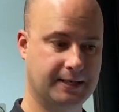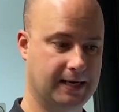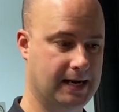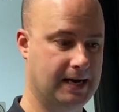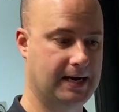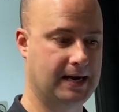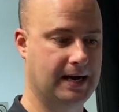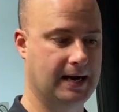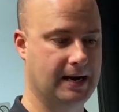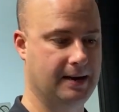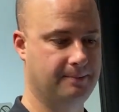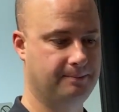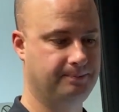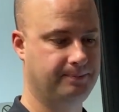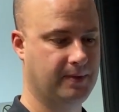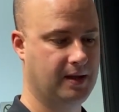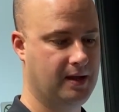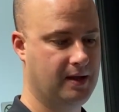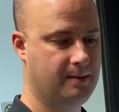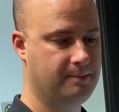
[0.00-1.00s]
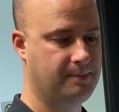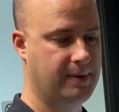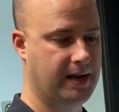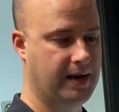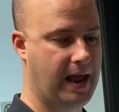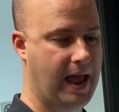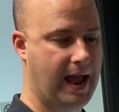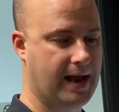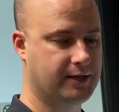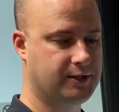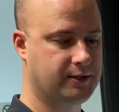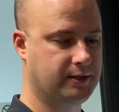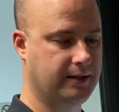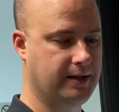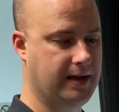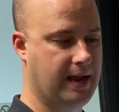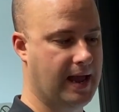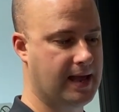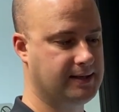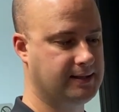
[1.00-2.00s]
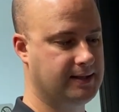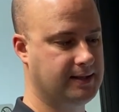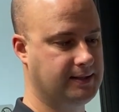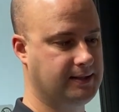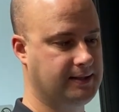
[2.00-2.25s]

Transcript: time but actually as the